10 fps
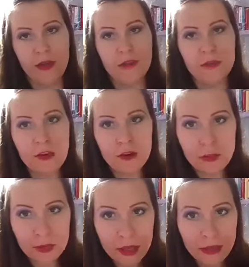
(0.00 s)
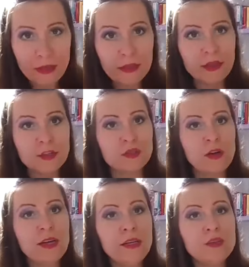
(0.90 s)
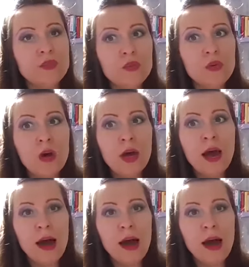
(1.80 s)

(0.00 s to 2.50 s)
In the very beginning, they try to